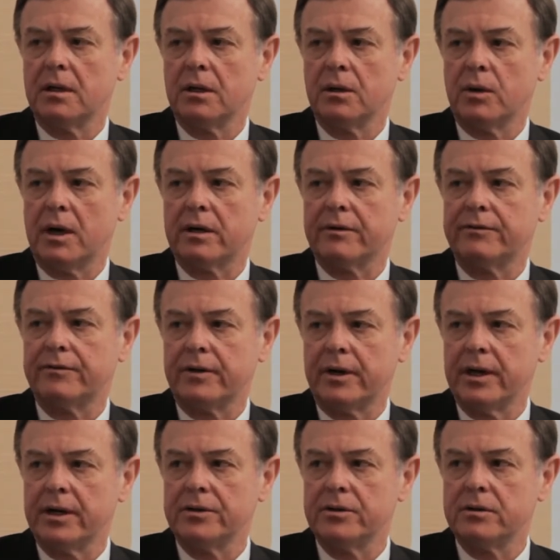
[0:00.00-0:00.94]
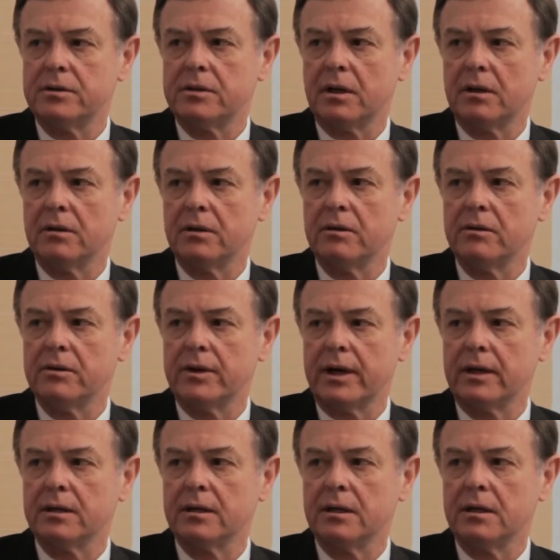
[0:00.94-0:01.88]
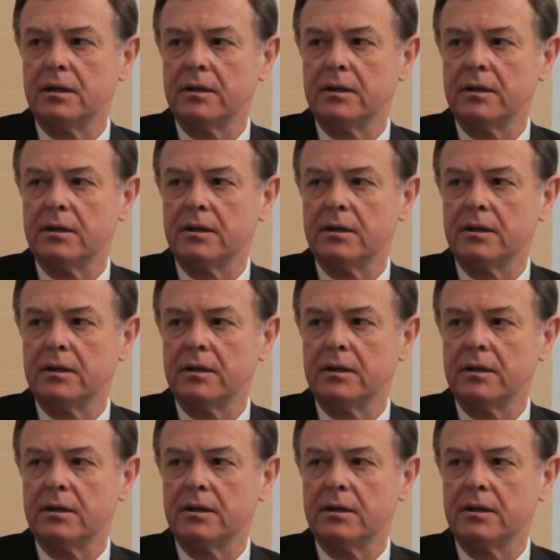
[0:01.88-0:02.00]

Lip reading: who aren't afraid to tell you that